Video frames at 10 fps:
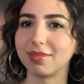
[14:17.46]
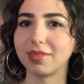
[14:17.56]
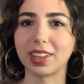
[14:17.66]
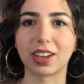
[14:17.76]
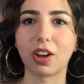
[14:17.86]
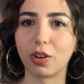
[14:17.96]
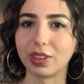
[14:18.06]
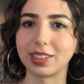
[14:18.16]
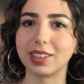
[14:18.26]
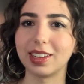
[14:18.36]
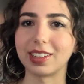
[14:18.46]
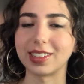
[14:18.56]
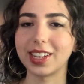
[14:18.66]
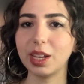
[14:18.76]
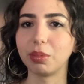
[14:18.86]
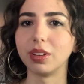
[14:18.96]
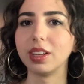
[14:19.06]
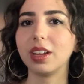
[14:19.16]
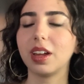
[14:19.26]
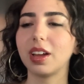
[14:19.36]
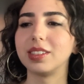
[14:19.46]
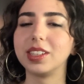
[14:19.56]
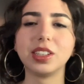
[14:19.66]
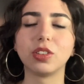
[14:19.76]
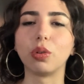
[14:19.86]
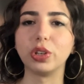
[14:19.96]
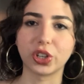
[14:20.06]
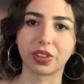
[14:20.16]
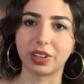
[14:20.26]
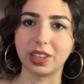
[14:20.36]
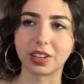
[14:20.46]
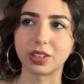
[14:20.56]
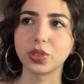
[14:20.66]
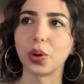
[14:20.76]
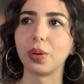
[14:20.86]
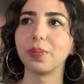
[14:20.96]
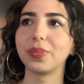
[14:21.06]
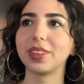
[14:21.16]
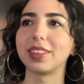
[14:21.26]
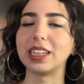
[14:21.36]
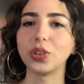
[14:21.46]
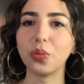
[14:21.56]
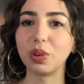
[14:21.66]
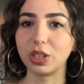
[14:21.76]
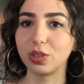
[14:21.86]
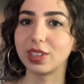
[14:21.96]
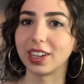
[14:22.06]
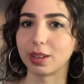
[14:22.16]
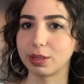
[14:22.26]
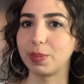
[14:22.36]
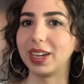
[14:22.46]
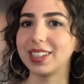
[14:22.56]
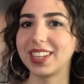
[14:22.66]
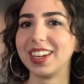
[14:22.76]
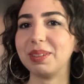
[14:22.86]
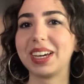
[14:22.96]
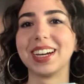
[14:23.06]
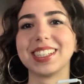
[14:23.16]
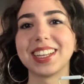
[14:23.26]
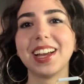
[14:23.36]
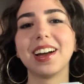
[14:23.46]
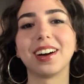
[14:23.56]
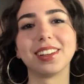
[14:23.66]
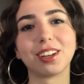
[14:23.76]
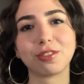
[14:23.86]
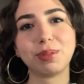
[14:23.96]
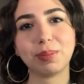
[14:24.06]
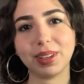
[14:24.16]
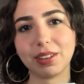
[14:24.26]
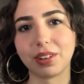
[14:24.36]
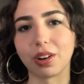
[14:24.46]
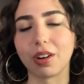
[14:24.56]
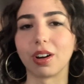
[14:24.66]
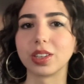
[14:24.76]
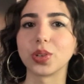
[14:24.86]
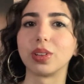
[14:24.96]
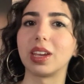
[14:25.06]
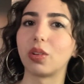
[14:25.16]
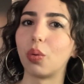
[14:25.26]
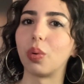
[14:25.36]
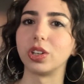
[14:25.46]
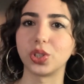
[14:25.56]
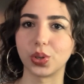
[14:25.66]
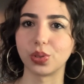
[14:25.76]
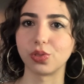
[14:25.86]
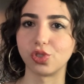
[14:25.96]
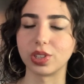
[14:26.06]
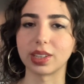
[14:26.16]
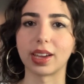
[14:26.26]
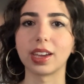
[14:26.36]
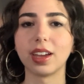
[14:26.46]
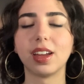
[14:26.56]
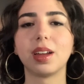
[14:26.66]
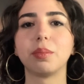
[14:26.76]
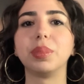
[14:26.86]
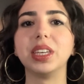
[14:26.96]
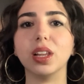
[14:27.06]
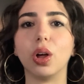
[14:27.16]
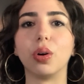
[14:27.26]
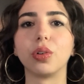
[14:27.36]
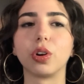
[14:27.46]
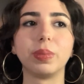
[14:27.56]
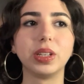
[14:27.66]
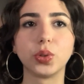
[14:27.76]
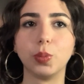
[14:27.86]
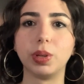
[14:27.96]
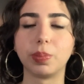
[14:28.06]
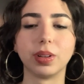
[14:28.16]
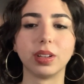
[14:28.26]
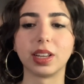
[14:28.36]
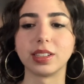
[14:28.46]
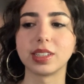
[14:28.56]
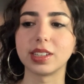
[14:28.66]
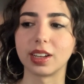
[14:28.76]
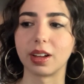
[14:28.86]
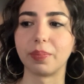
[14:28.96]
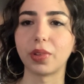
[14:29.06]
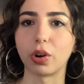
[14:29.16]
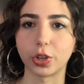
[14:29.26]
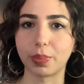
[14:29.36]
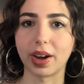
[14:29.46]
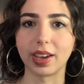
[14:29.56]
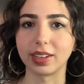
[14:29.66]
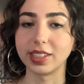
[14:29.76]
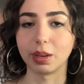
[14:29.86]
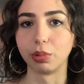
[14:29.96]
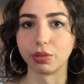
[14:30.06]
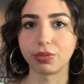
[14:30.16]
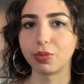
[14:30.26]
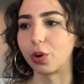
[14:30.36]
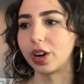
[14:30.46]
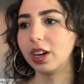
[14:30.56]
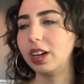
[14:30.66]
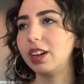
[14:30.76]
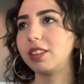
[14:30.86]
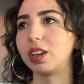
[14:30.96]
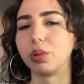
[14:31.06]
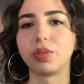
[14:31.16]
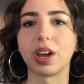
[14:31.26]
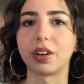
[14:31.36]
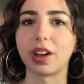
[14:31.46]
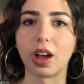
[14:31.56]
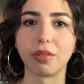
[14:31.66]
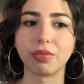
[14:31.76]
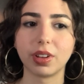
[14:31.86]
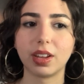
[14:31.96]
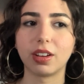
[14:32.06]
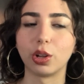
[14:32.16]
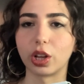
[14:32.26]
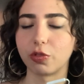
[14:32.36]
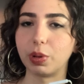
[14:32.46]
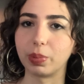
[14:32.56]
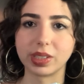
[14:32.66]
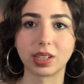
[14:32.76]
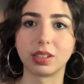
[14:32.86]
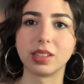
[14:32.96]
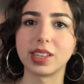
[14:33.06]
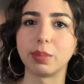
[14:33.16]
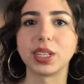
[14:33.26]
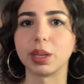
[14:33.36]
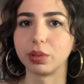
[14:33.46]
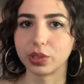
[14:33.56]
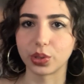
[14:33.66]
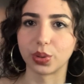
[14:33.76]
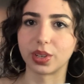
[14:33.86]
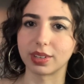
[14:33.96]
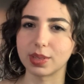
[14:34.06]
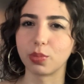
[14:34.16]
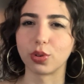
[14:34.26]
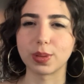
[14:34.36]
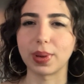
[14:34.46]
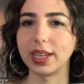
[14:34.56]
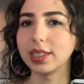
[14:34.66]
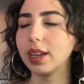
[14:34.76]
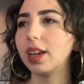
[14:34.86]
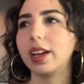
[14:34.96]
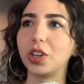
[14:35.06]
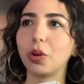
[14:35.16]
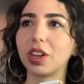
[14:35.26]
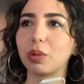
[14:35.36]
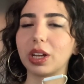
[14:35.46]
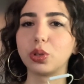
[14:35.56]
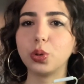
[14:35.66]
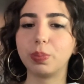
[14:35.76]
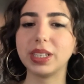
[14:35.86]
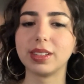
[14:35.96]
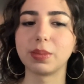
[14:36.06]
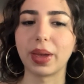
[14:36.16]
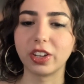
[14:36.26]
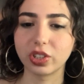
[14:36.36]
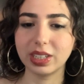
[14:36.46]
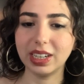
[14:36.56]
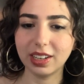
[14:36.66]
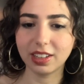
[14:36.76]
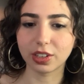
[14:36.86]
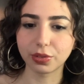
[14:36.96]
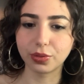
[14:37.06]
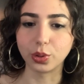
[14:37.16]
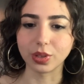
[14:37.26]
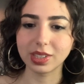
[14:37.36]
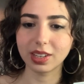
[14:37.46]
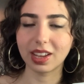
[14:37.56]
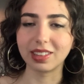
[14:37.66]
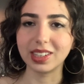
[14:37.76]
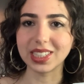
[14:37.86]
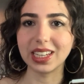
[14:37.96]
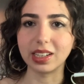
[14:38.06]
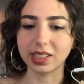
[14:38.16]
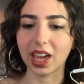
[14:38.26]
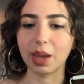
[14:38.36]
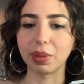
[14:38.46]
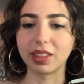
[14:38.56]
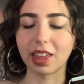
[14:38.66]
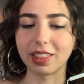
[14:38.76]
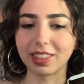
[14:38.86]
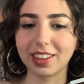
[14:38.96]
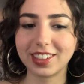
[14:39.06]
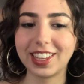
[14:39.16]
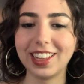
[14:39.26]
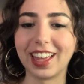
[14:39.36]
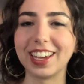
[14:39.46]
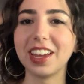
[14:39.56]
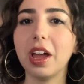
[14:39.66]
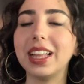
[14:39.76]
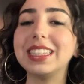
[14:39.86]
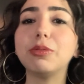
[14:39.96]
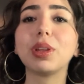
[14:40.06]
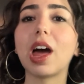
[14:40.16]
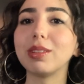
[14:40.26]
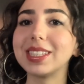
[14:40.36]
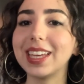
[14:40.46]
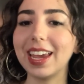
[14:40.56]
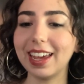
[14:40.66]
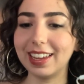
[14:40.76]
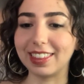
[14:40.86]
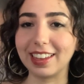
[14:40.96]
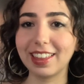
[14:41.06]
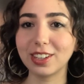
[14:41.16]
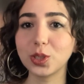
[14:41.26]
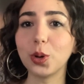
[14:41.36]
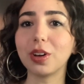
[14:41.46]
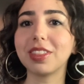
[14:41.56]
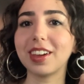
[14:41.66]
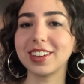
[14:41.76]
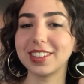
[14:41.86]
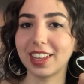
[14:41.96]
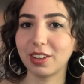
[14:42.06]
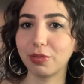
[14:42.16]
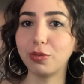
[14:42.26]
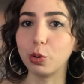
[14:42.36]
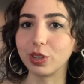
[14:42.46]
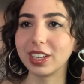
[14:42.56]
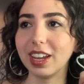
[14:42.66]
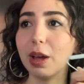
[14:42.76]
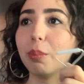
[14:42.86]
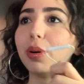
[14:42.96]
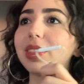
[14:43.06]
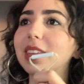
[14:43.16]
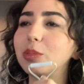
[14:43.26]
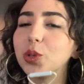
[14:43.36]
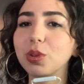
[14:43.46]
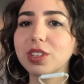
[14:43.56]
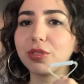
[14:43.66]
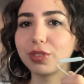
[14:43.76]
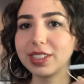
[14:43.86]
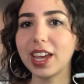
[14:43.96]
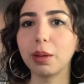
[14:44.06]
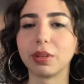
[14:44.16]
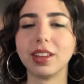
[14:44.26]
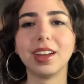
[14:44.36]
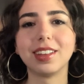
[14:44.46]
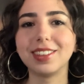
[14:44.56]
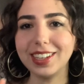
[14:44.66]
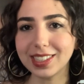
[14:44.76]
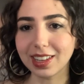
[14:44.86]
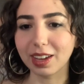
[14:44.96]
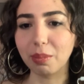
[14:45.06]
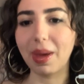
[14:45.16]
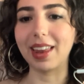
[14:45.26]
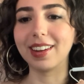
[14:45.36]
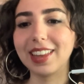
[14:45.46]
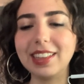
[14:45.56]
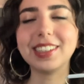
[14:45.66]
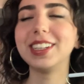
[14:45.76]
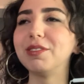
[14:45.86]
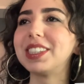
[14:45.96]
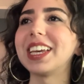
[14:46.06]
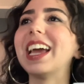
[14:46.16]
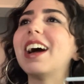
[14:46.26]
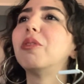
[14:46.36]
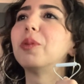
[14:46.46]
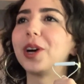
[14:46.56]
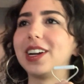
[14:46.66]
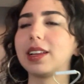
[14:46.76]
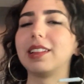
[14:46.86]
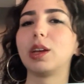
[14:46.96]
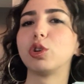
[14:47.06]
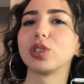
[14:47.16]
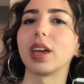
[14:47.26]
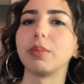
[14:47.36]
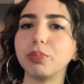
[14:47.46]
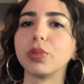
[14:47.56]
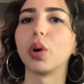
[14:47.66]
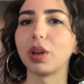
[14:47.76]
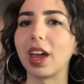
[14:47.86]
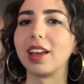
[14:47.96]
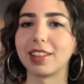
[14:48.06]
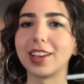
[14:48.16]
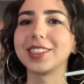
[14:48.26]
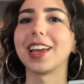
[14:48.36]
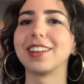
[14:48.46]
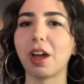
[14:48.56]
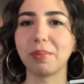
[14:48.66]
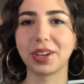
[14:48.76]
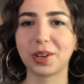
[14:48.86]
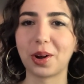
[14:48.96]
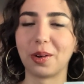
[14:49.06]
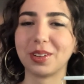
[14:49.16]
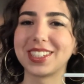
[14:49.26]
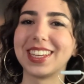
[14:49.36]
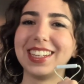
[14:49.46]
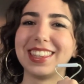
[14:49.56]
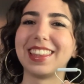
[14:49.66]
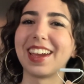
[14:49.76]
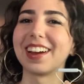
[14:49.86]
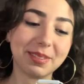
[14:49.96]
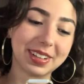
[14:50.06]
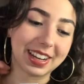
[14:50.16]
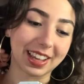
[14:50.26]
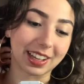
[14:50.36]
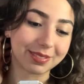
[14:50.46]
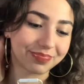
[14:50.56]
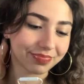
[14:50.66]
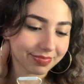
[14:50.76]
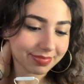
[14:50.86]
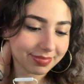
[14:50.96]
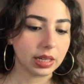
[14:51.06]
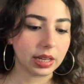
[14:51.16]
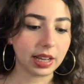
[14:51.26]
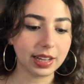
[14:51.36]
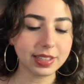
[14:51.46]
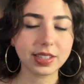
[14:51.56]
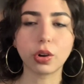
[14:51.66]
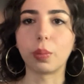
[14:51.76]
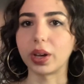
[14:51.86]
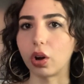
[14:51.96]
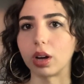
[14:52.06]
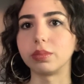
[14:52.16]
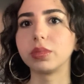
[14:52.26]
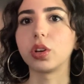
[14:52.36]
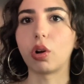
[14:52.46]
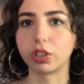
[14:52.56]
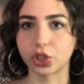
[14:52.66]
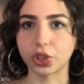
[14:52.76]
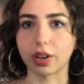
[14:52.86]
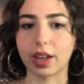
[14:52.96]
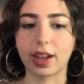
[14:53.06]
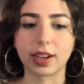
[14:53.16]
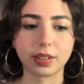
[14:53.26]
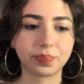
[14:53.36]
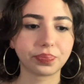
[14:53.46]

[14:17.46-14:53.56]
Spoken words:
like on that in that table didn't know each other either. So they don't want you to take up space because a lot of people live in Hong Kong, so they don't want you to just like be alone or be two people and occupying a table of four. They would rather have a lot of people sit in the same table so there's more space. There were like two businessmen just eating their foods, and these ladies came and then they like, without saying anything, they took their like food, put them to a different table. These like men, they didn't even say a word, and they were just like, okay, they stand up and go sit there. But yeah. And oh my god, the culture shock I had.